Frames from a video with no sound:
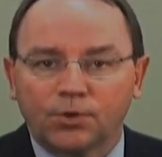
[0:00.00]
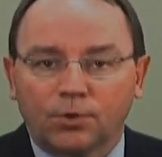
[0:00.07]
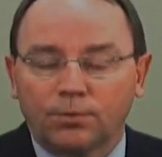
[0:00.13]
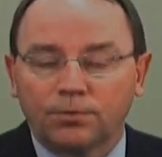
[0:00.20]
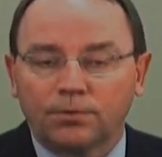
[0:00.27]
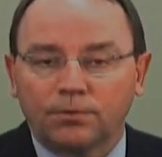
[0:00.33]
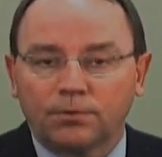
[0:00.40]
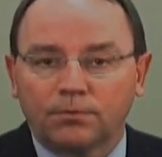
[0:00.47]

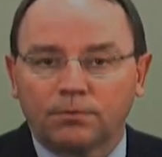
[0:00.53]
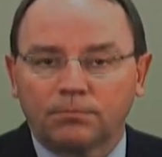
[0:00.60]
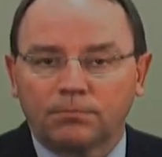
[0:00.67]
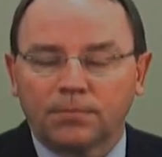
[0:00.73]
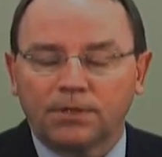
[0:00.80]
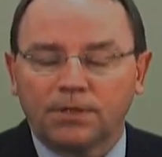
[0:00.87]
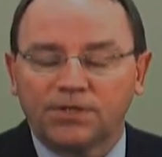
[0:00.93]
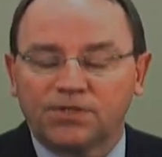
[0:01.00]
So
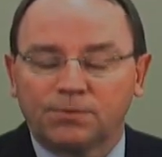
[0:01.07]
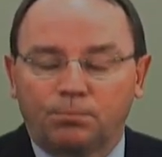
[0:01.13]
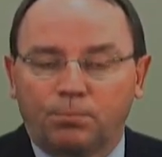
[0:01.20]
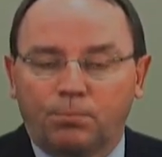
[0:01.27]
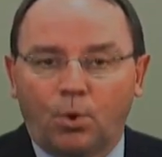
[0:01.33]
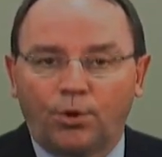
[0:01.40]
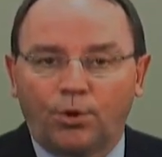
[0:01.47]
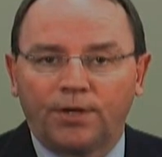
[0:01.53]
it's
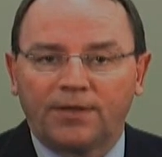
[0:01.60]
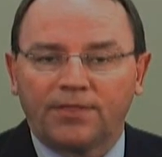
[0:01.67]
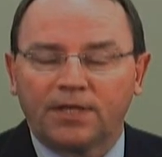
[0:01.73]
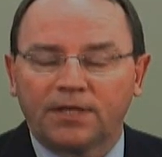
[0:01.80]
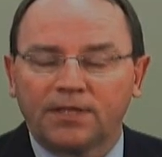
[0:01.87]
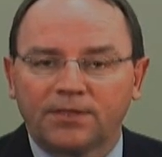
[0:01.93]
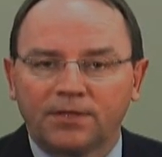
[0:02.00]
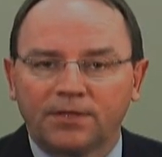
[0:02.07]
important,
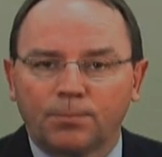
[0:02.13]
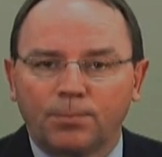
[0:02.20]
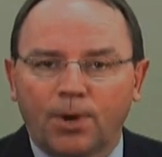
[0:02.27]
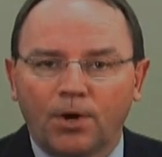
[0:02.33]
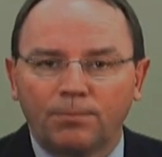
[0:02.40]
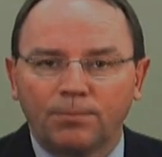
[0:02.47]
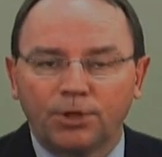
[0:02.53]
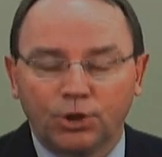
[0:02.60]
I think, that the
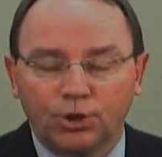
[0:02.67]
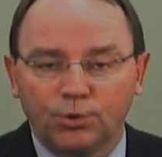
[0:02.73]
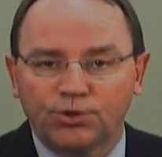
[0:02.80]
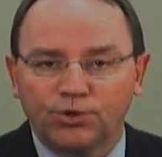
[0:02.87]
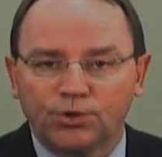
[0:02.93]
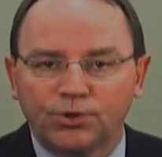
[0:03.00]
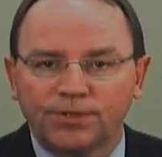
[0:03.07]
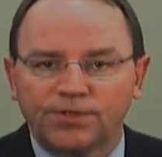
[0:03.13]
department
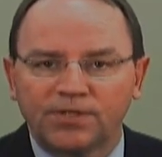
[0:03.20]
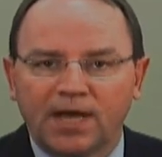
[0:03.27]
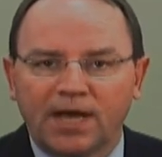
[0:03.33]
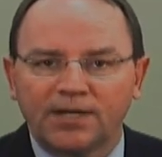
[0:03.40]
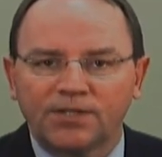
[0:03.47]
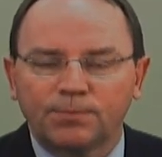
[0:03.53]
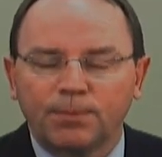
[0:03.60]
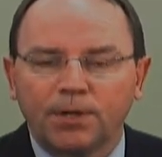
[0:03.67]
uses good
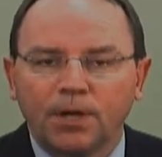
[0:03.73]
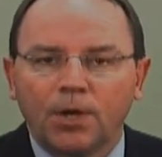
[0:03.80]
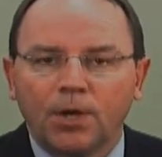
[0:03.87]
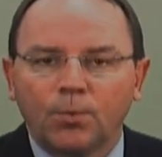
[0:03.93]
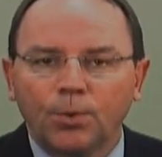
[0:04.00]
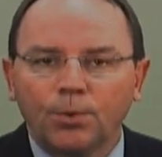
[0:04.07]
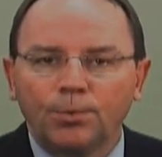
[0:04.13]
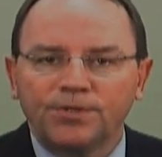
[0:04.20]
science, but
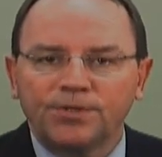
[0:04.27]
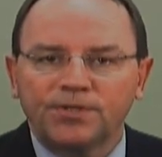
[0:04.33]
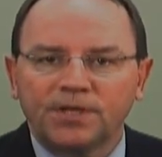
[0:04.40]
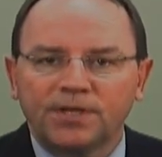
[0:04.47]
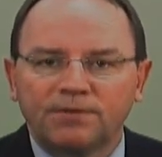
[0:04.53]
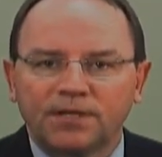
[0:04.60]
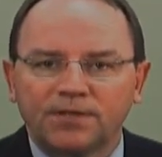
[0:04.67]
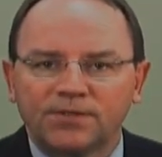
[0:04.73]
we're
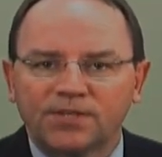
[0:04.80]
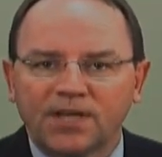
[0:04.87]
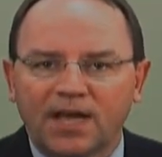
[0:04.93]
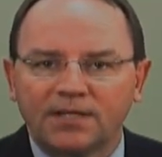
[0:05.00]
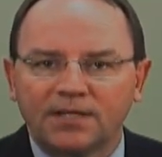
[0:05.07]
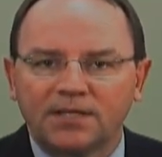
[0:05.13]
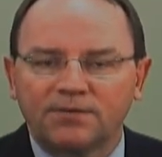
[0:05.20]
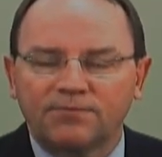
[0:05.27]
receiving
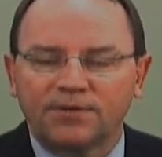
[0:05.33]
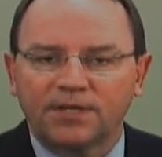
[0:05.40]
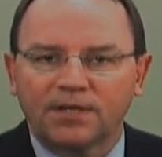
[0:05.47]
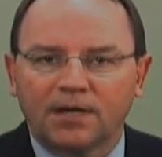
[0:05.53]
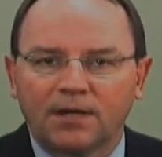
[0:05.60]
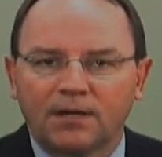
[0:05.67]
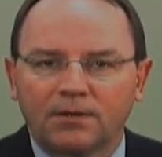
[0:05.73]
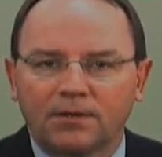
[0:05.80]

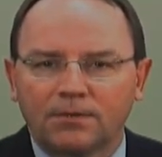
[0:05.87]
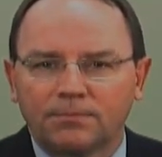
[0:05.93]
scientific,